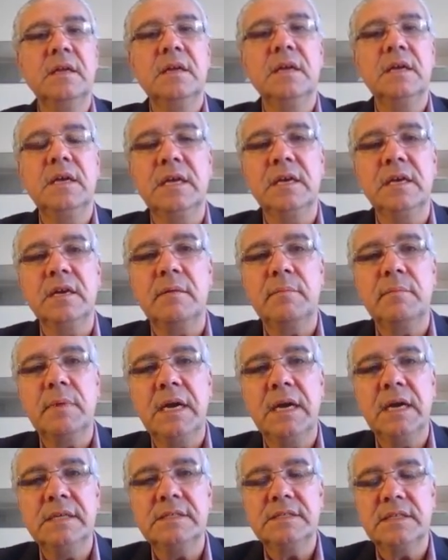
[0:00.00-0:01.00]
in our
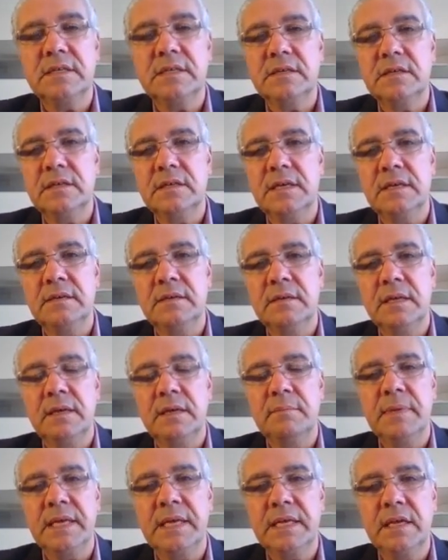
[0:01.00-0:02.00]
minds
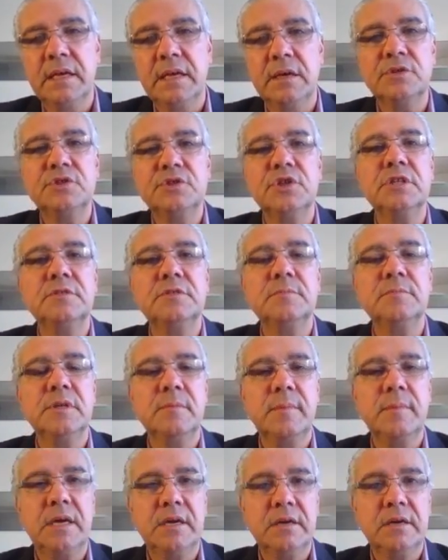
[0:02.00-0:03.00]
and making a judgment
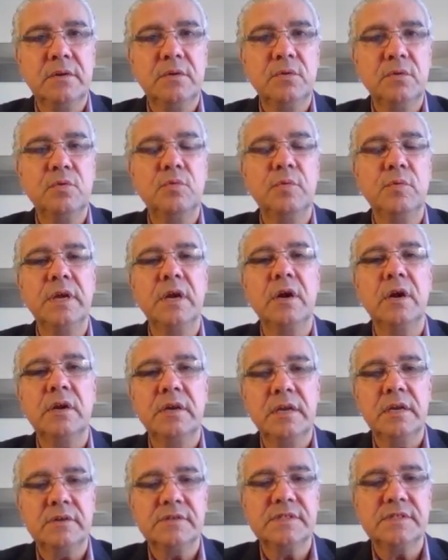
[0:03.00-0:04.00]
about who we are
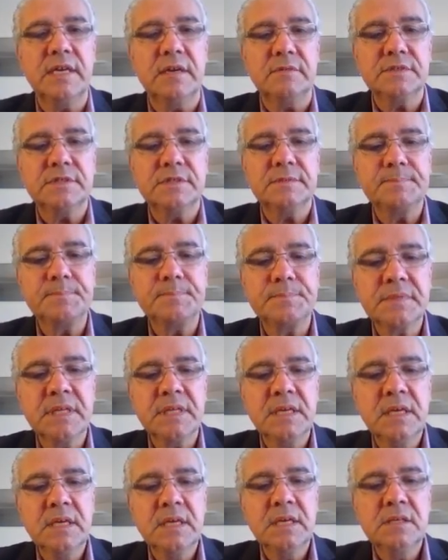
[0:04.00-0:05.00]
in ourselves.
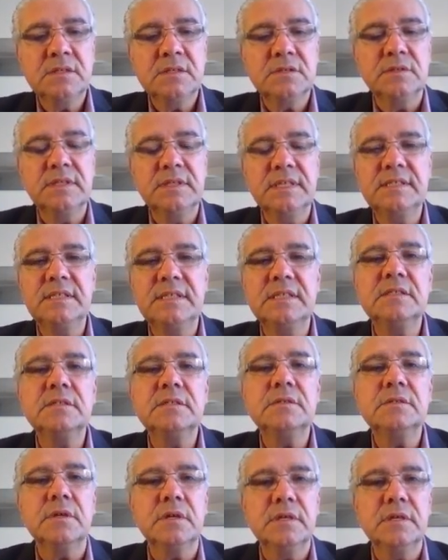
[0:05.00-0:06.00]
So this is
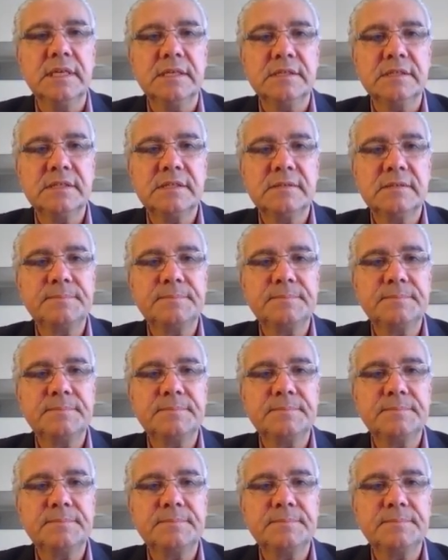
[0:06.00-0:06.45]
thirdness.